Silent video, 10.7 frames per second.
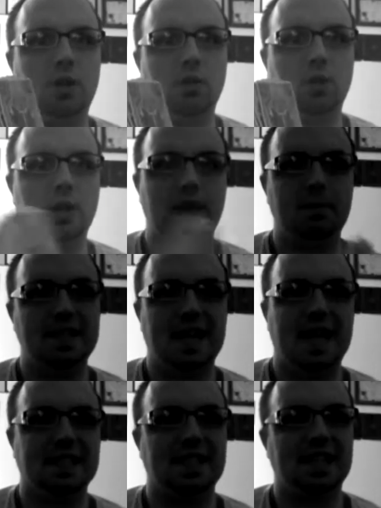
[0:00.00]
mugwort can be
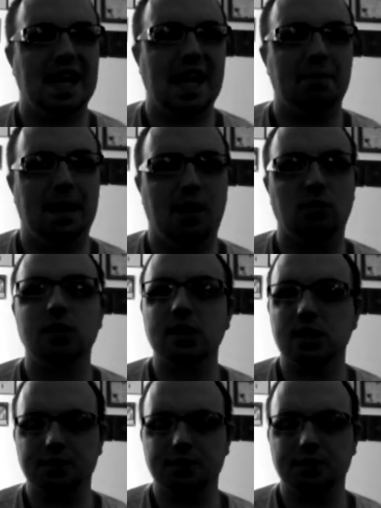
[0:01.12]
toxic in high amounts.